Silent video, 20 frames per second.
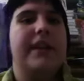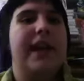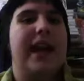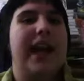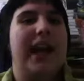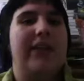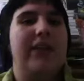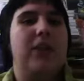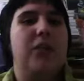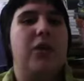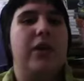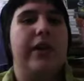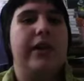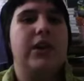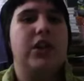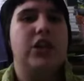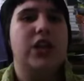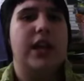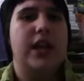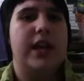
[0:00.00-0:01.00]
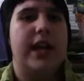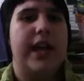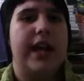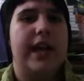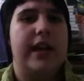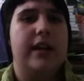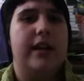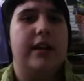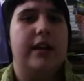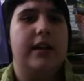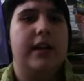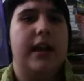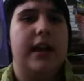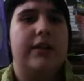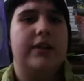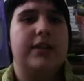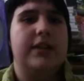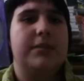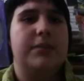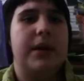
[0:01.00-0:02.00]
I haven't watched it yet, and
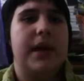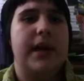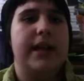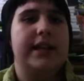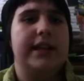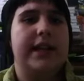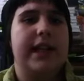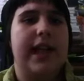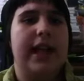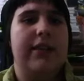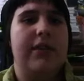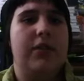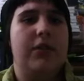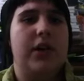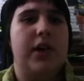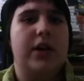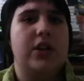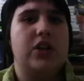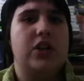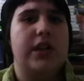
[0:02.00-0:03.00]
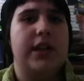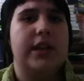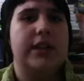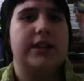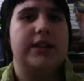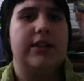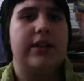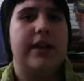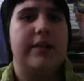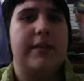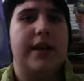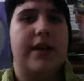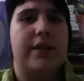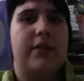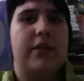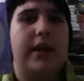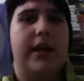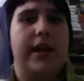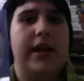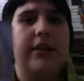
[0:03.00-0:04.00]
I was surprisingly haven't watched it, so I may
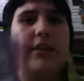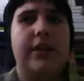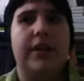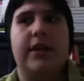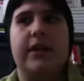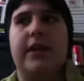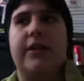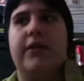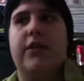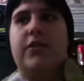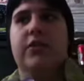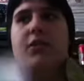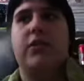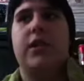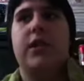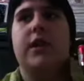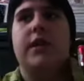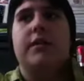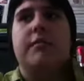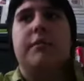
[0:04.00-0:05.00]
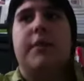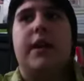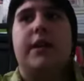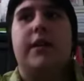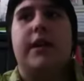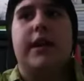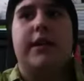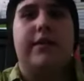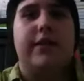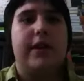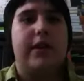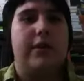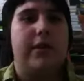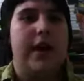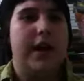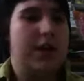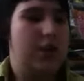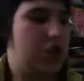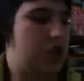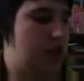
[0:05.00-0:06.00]
want to give it another good it
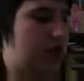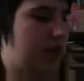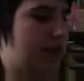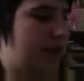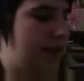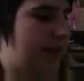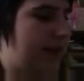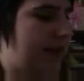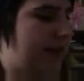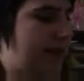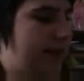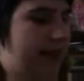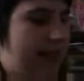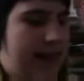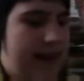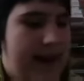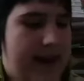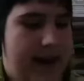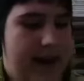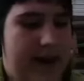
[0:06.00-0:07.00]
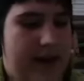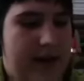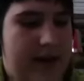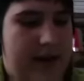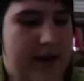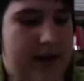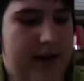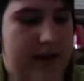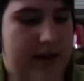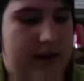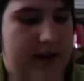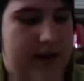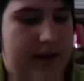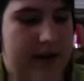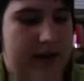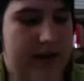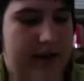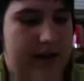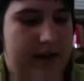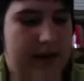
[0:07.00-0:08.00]
watch.
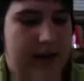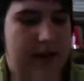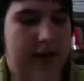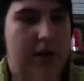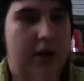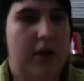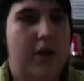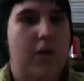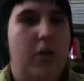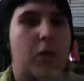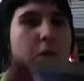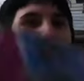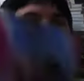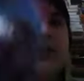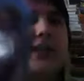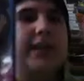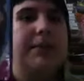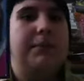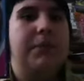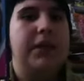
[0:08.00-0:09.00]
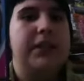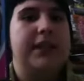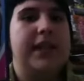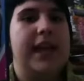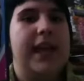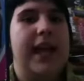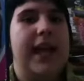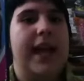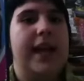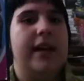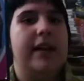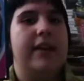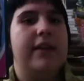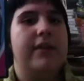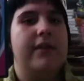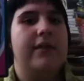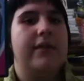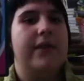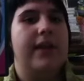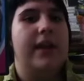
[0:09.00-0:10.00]
Here's What's Up Pussycat.
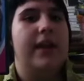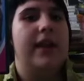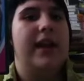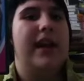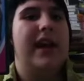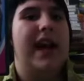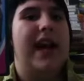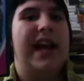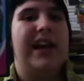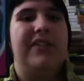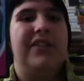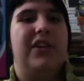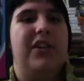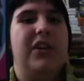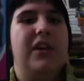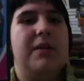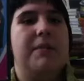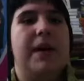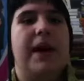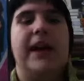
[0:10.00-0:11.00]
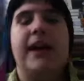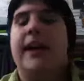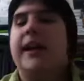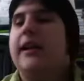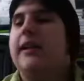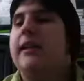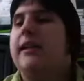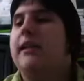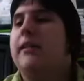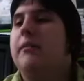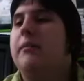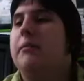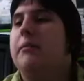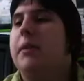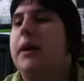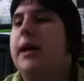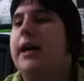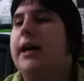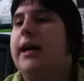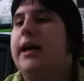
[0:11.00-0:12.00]
I haven't heard about it,
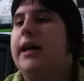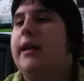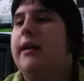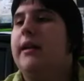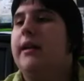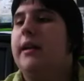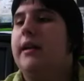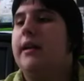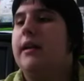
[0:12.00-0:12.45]
but